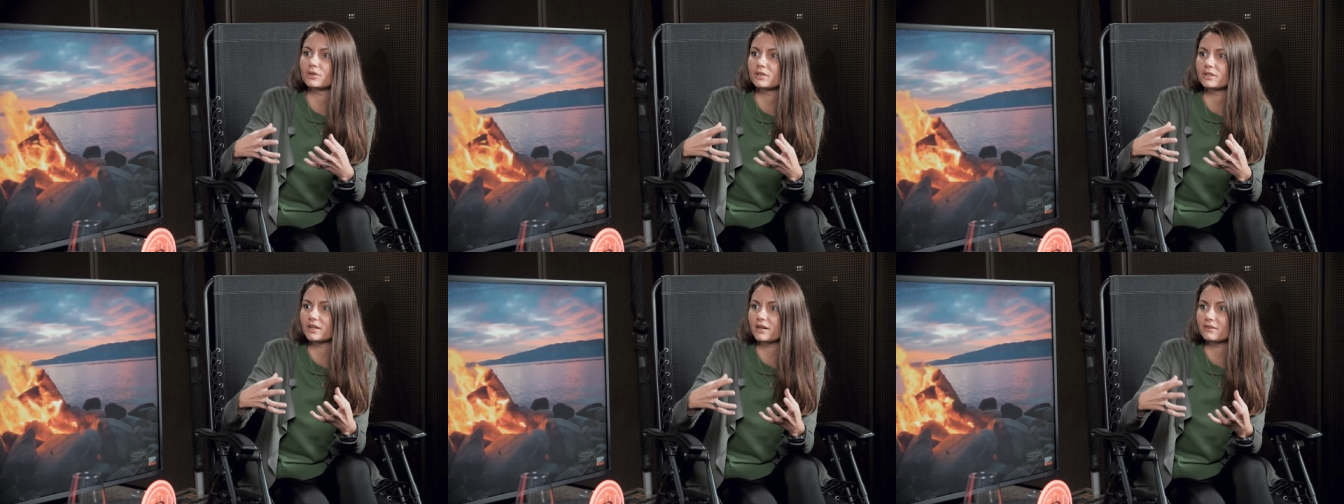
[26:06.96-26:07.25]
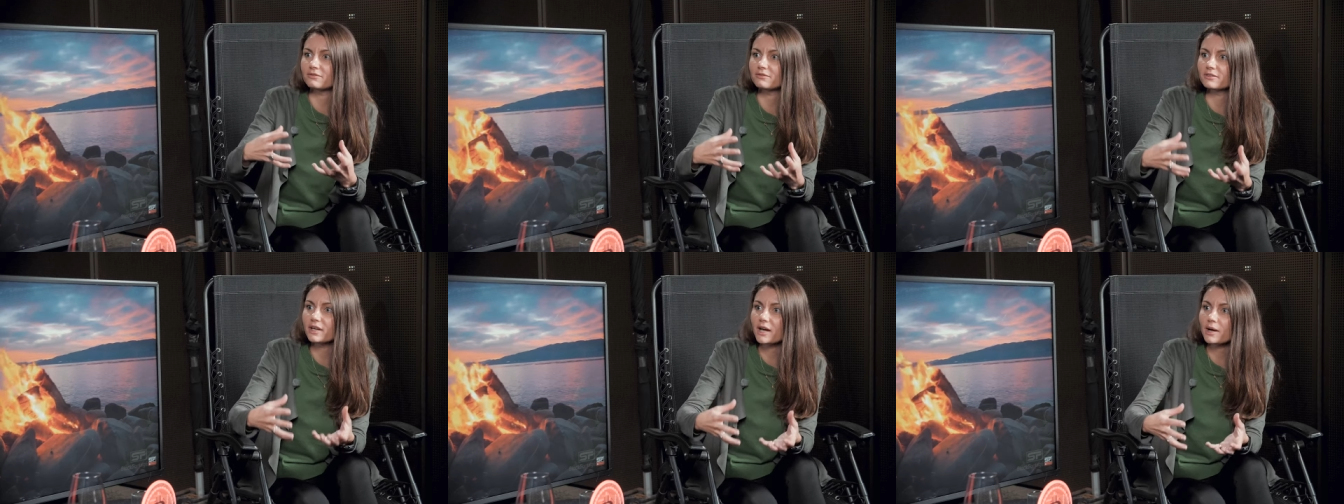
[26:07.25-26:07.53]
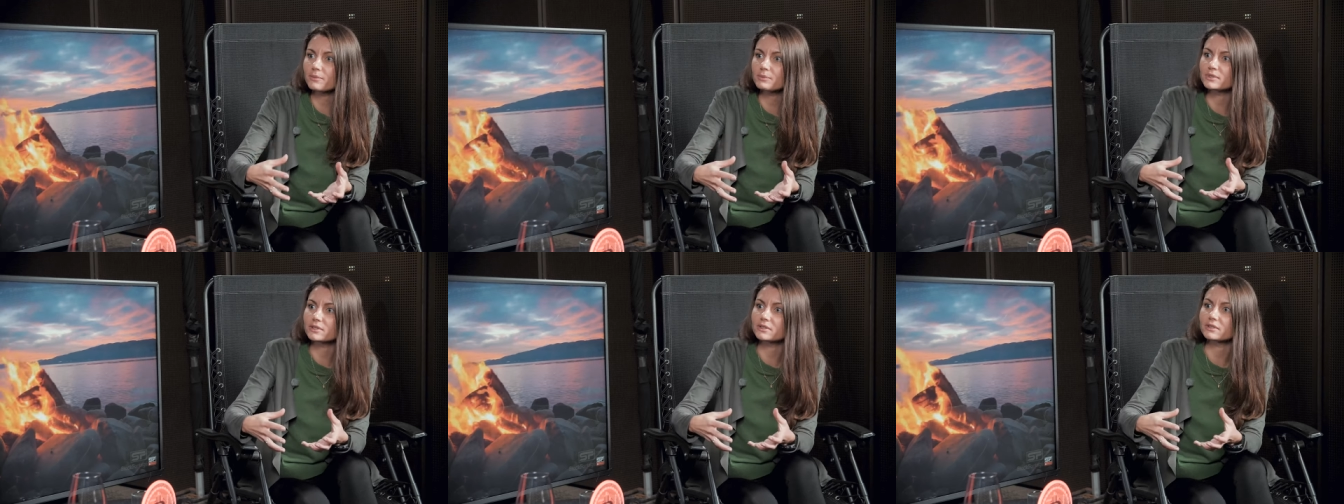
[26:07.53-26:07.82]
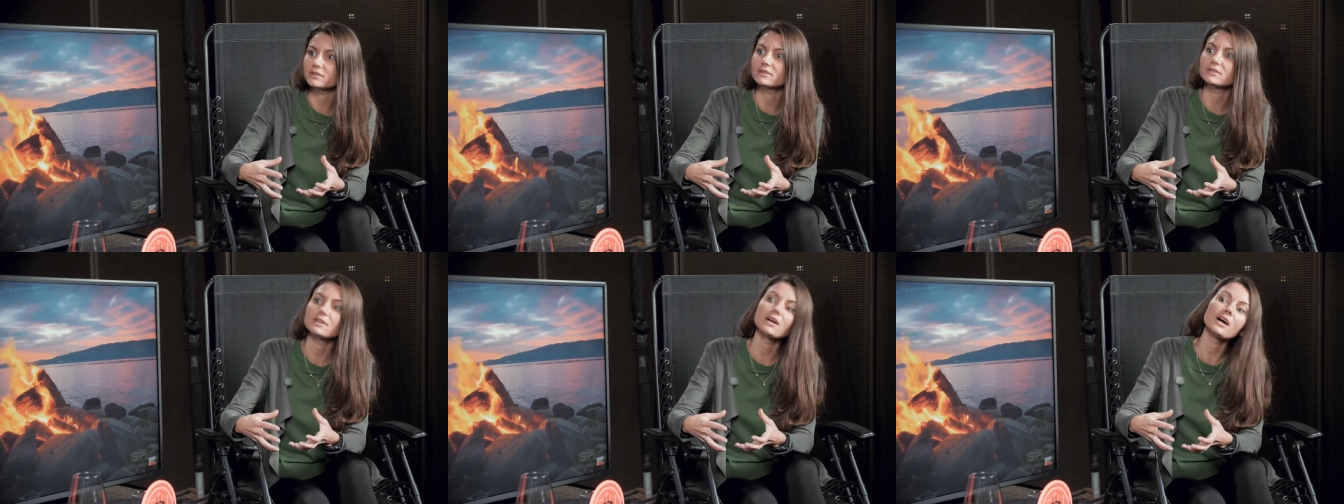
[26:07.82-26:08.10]
or enough
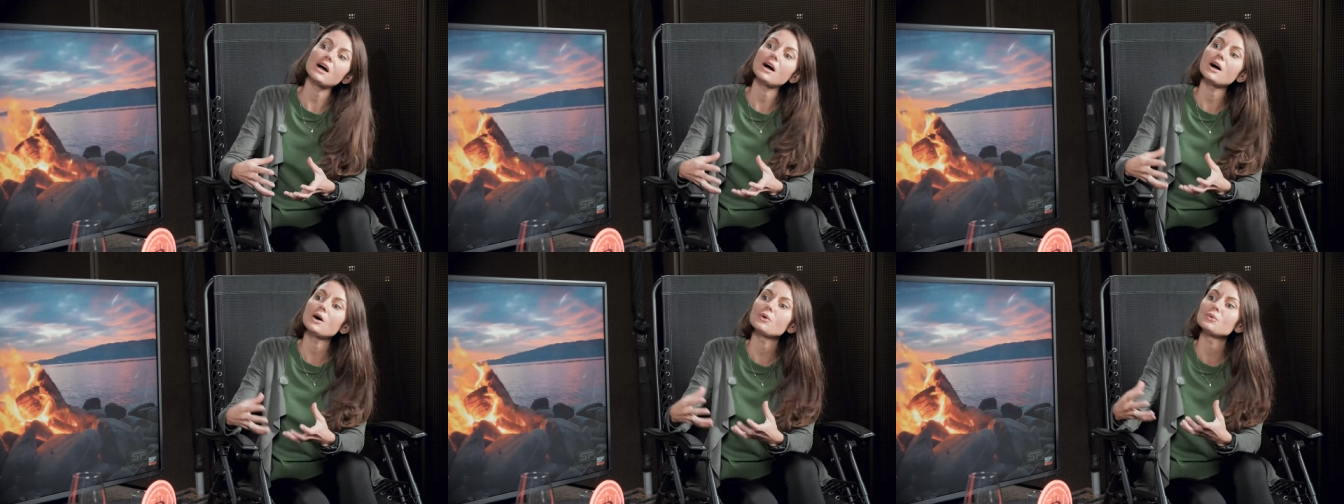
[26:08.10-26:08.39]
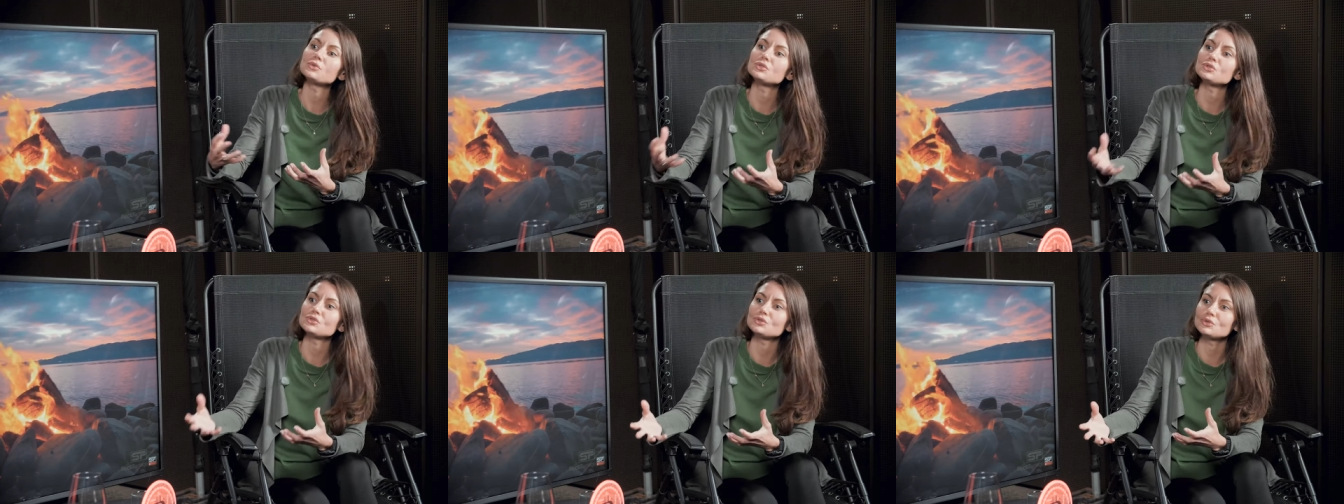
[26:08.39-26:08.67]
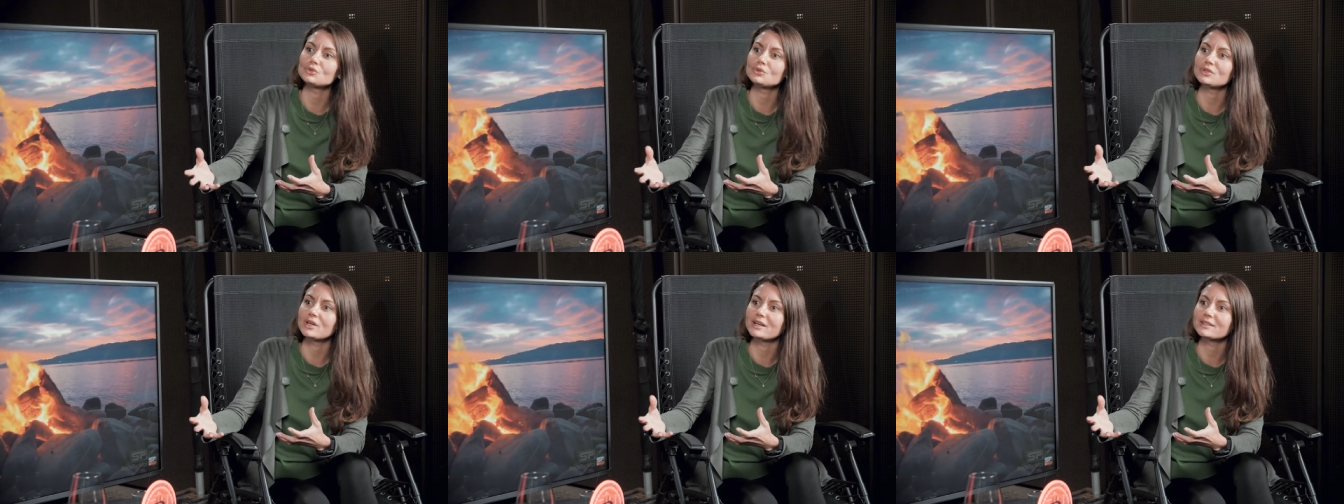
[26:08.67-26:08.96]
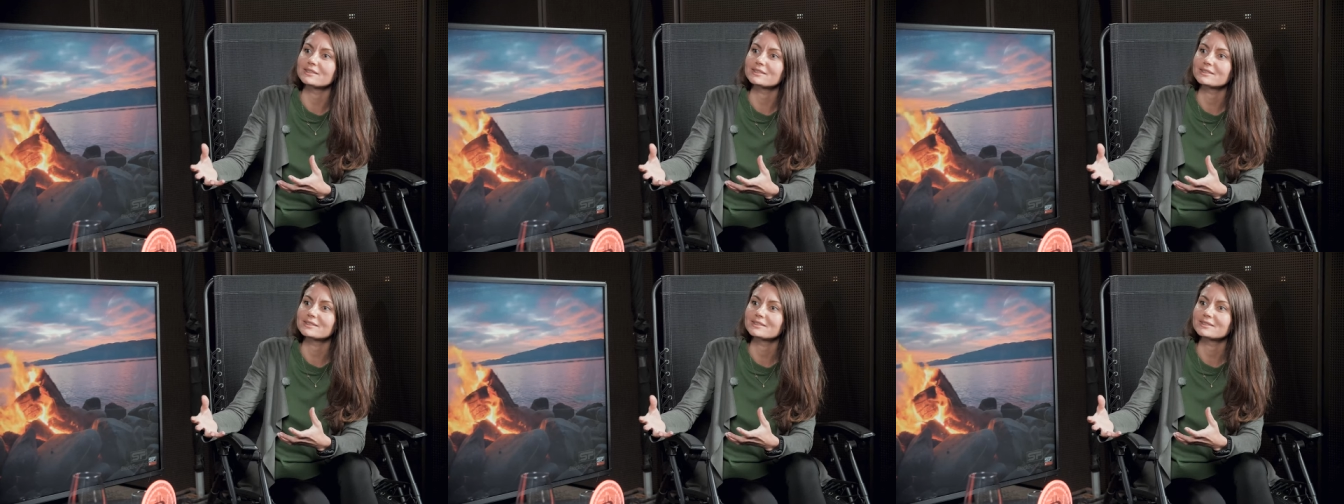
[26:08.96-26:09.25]
capital, how would you do
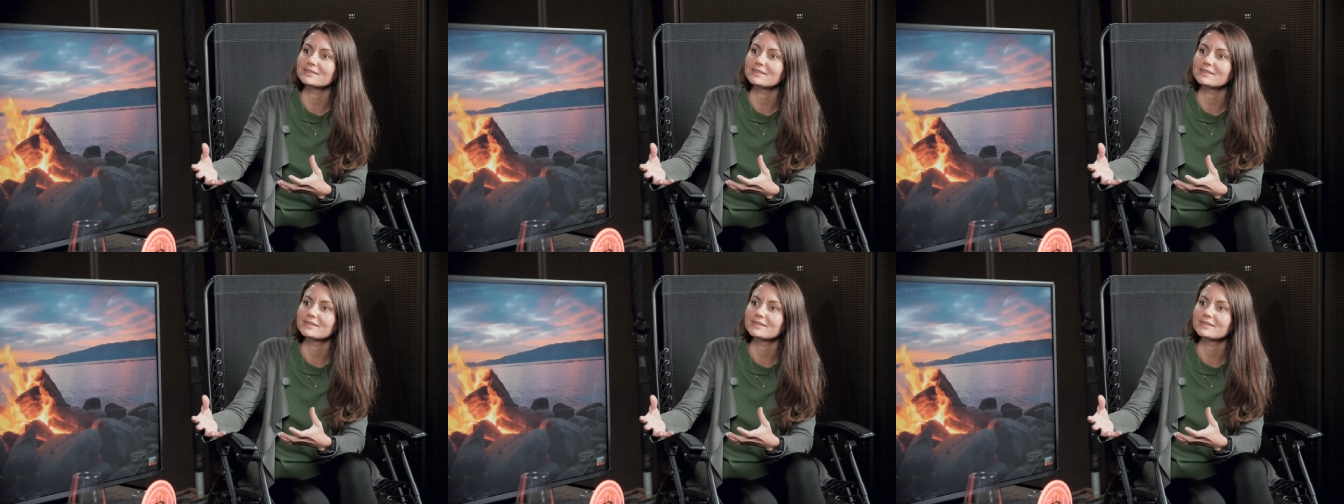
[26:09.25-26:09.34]
that?